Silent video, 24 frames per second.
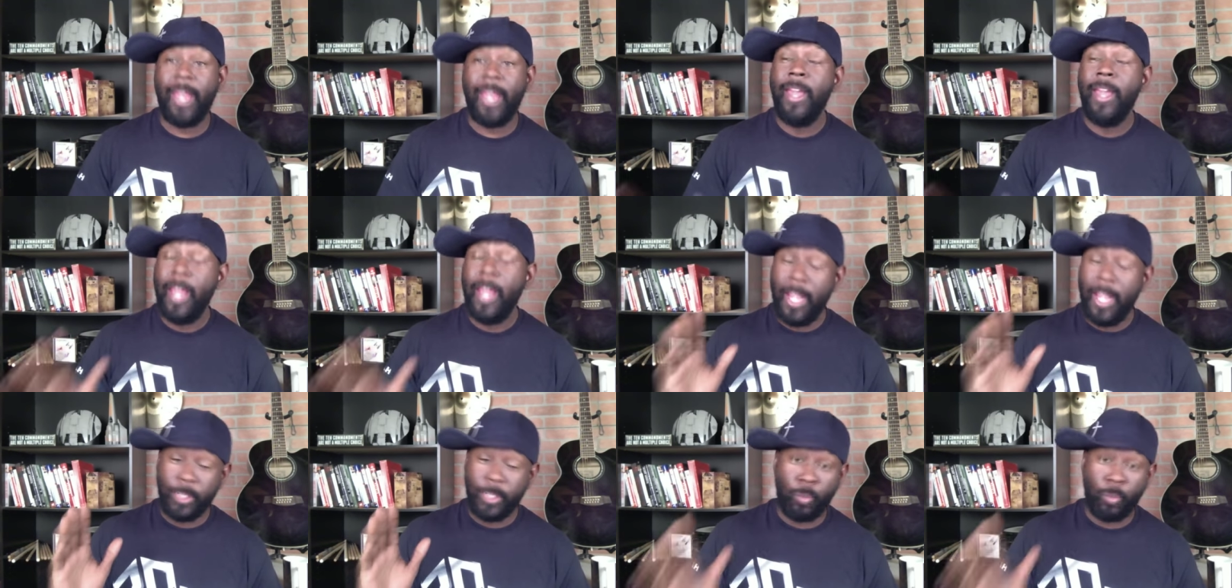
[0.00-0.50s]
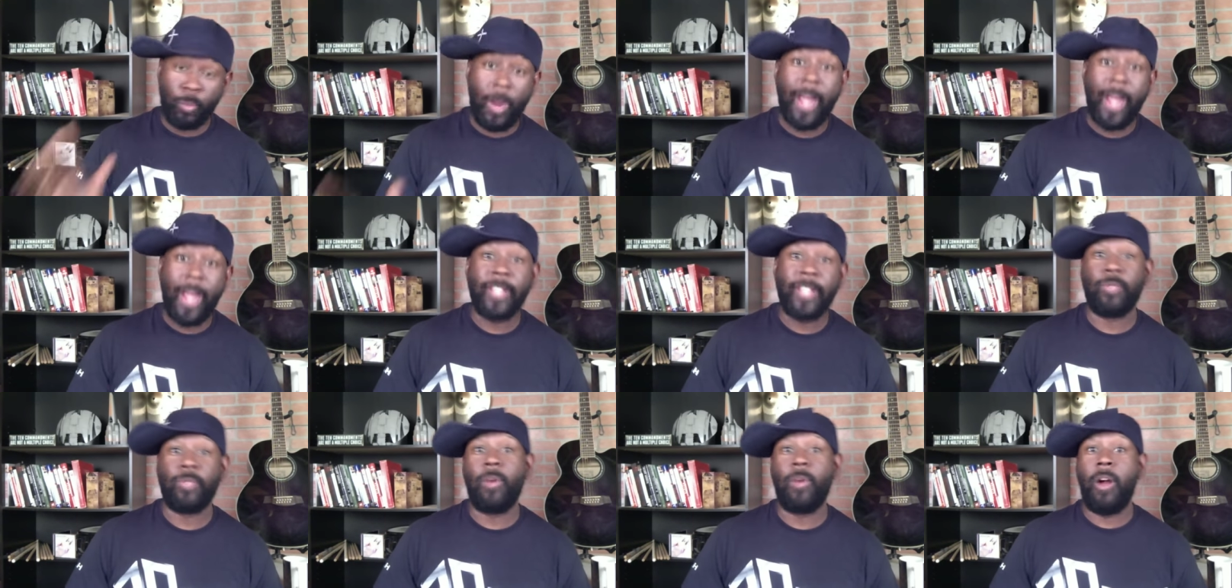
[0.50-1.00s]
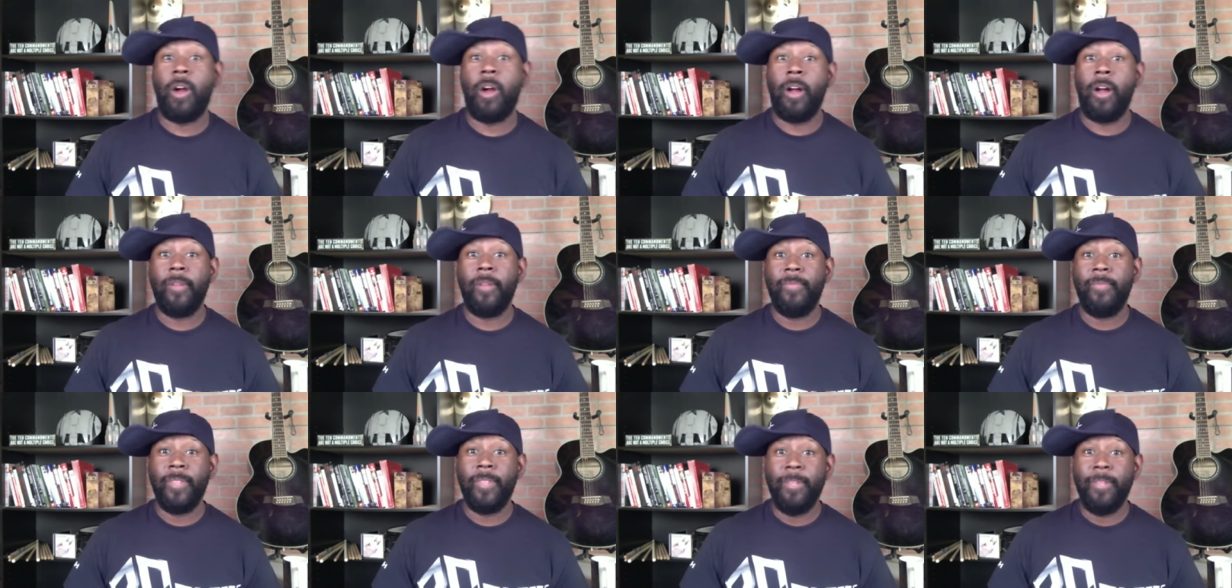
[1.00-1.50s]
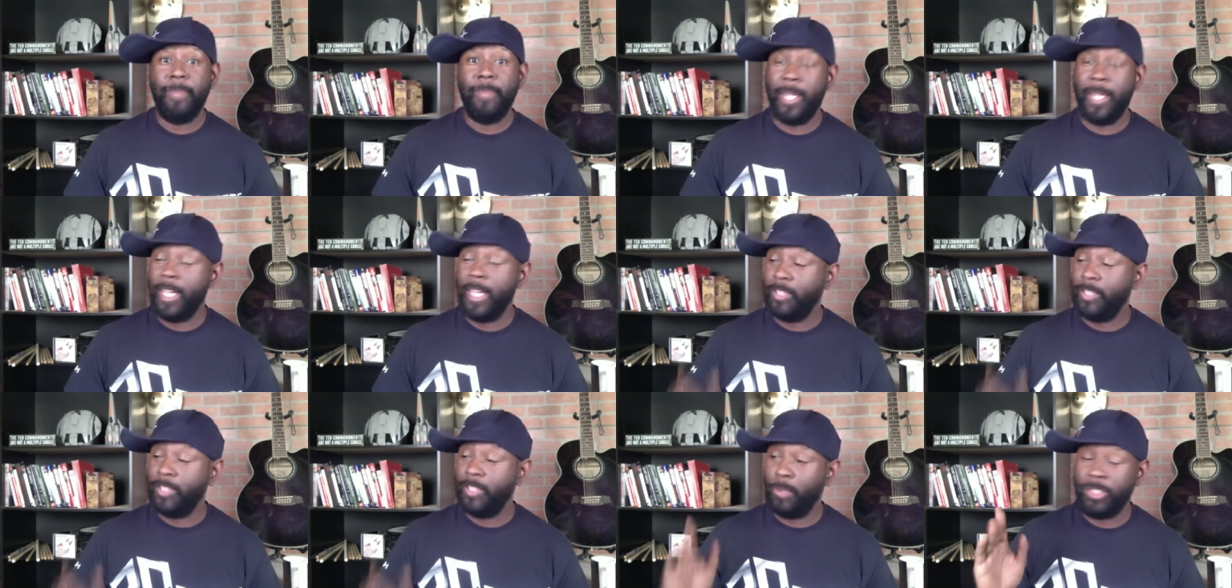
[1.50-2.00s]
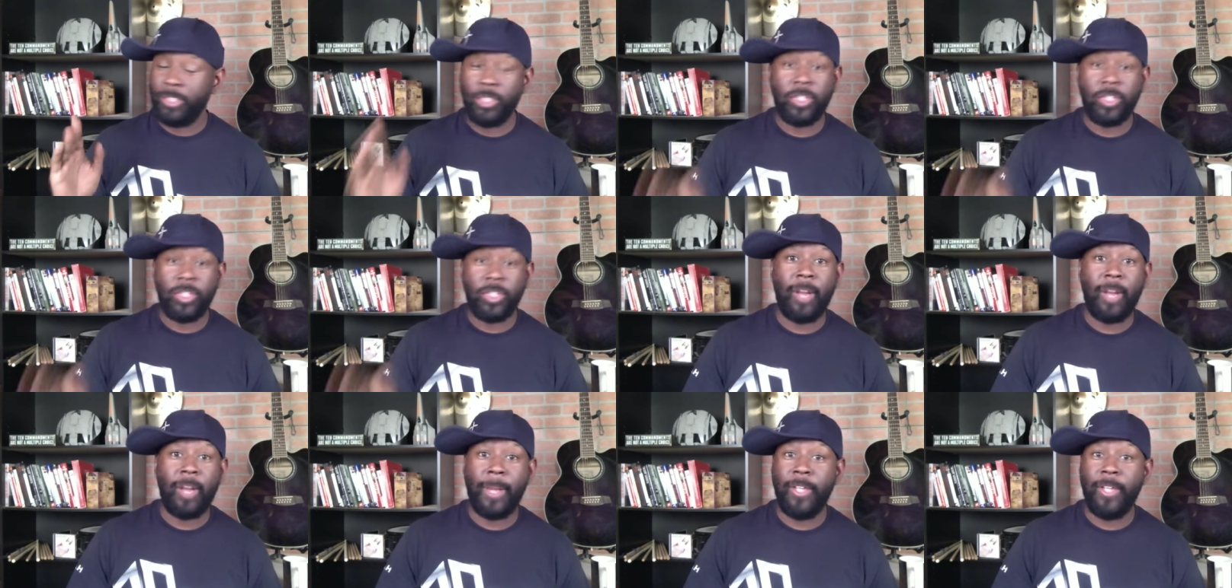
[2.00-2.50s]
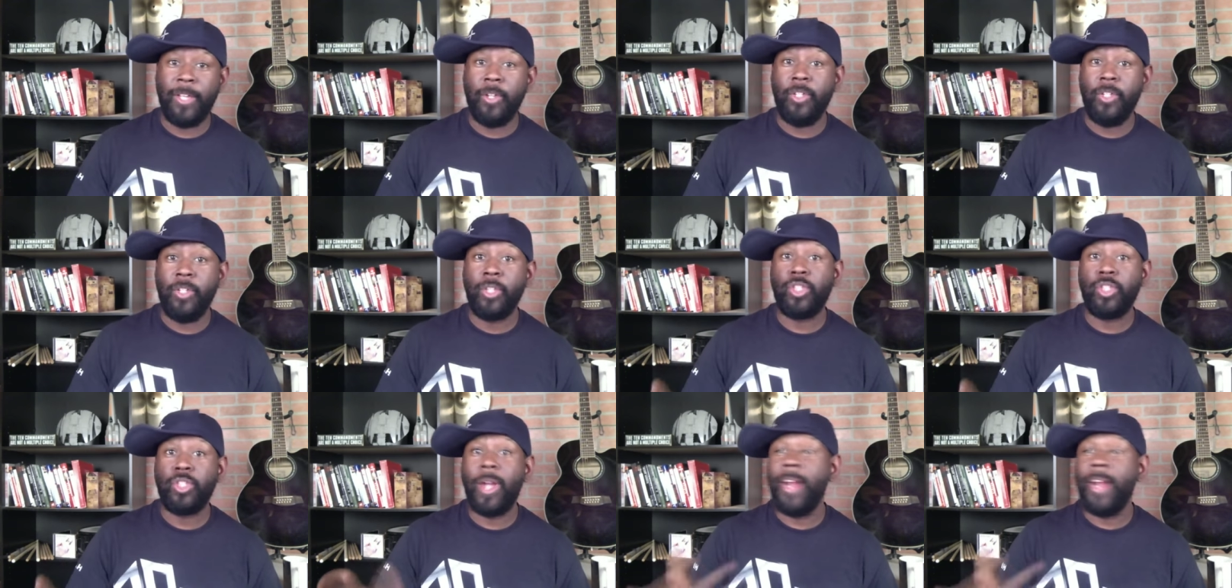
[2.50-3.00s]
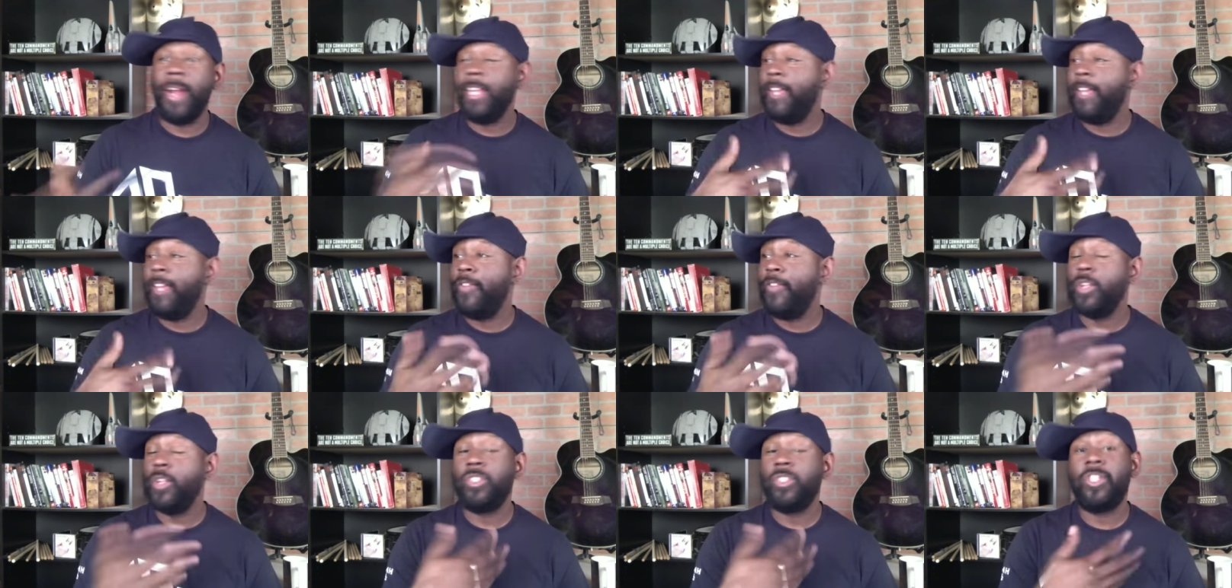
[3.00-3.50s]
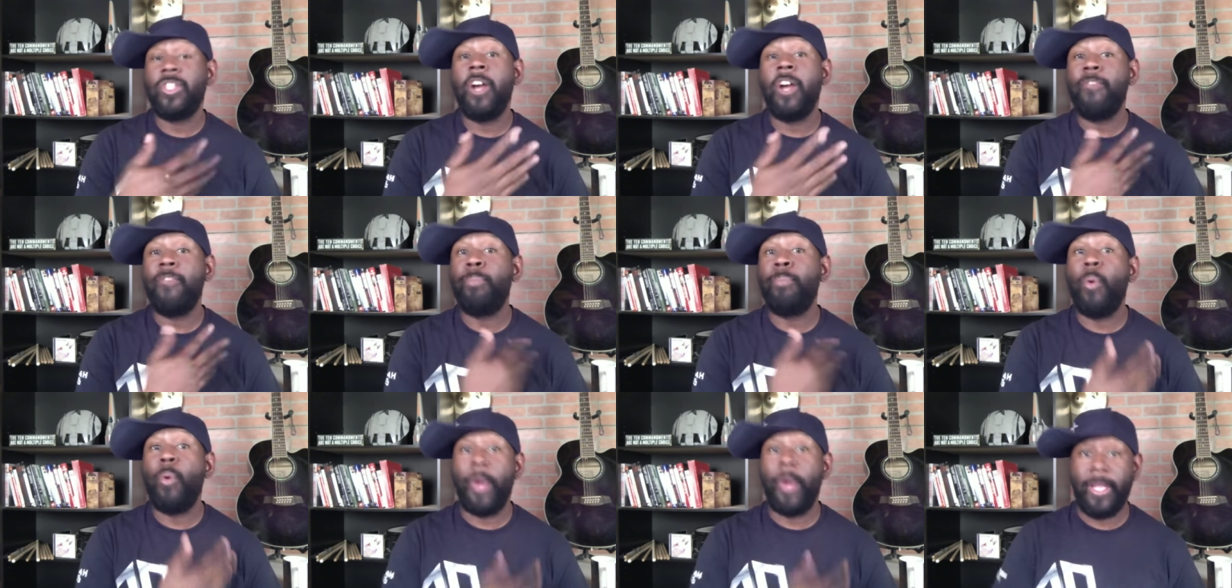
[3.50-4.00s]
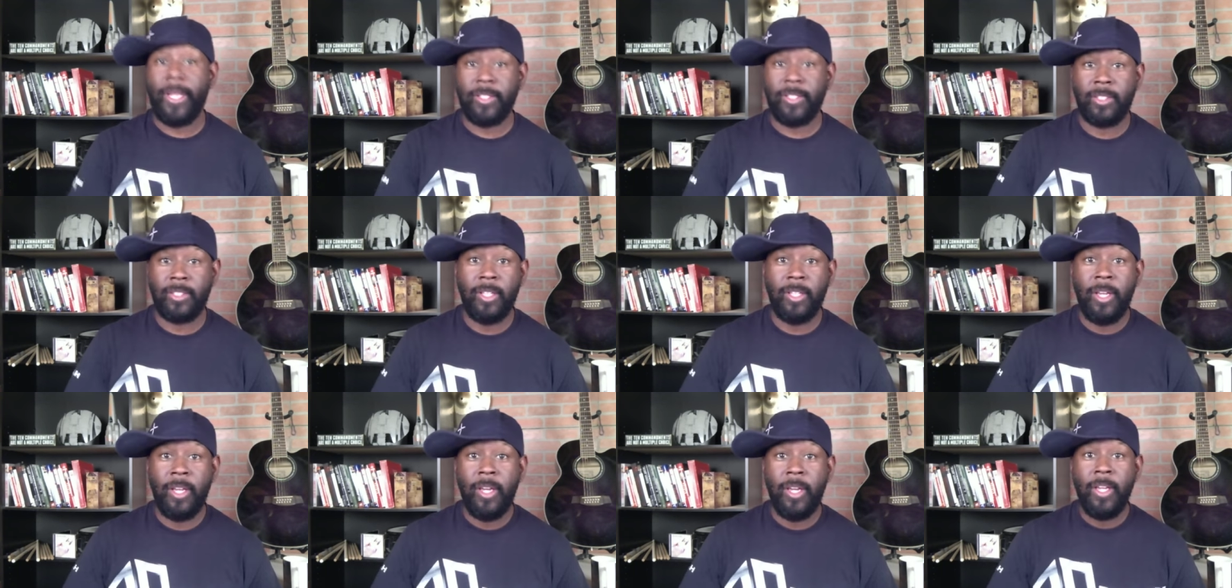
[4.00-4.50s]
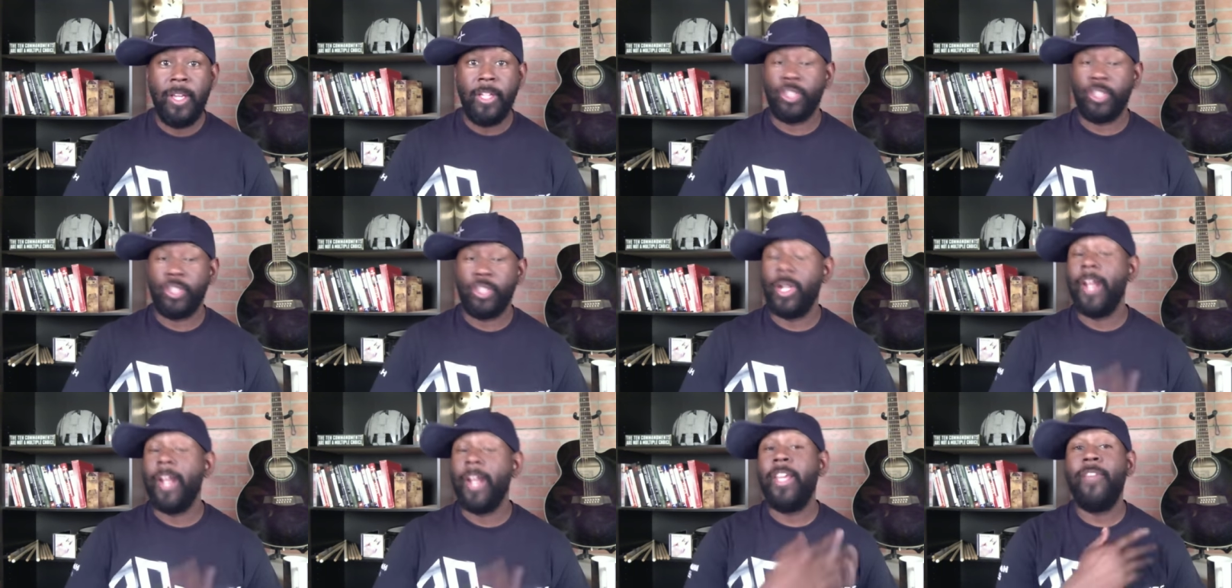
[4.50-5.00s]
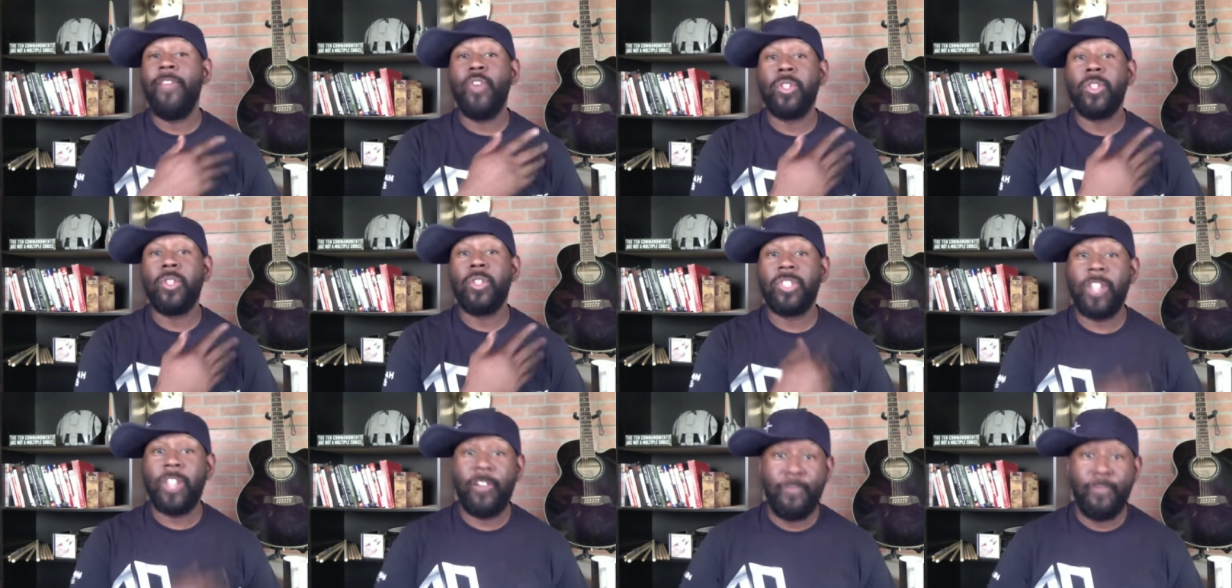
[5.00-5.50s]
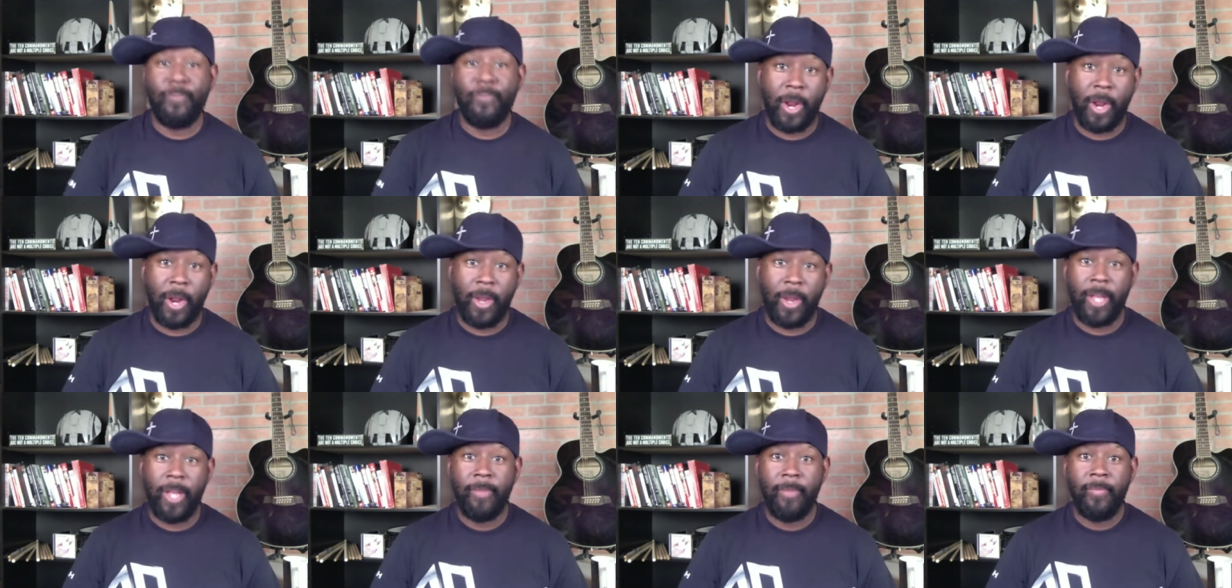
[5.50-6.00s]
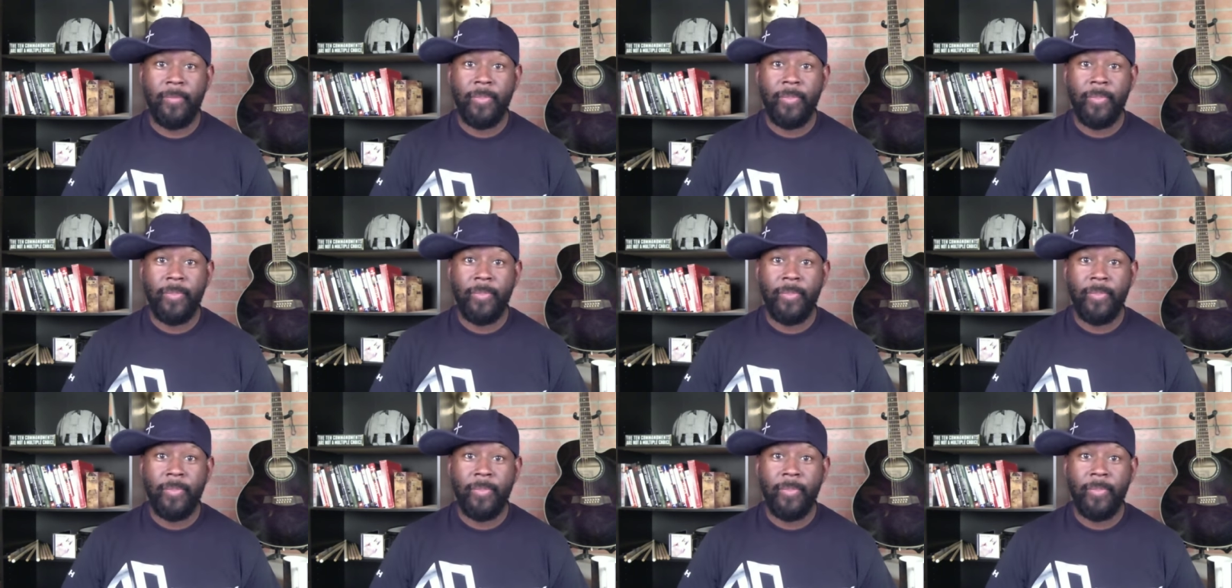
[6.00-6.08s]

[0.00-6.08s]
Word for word: is why it's wrong. Because what you're talking about, you're, you're trying to give yourself points. You're trying to give yourself merit.